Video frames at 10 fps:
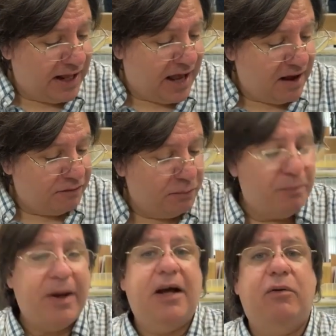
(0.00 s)
have a
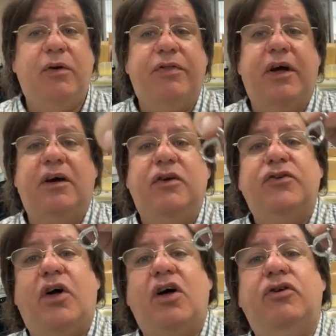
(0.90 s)
bail with a
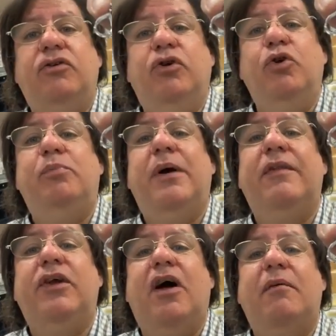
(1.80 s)
soldered loop
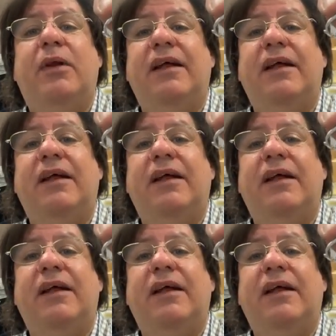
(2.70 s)
at the top?